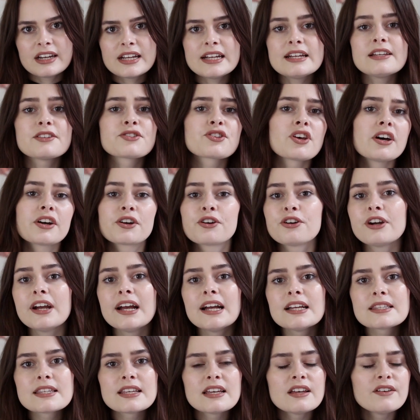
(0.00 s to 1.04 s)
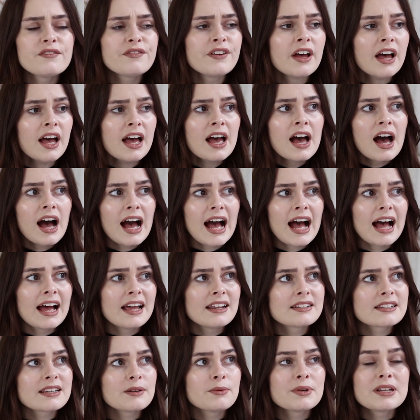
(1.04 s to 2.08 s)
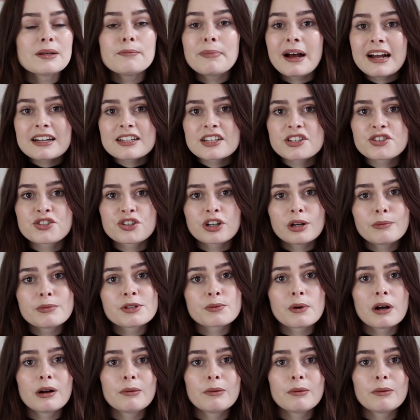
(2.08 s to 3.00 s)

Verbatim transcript: And he's a creative, and it would impact his job as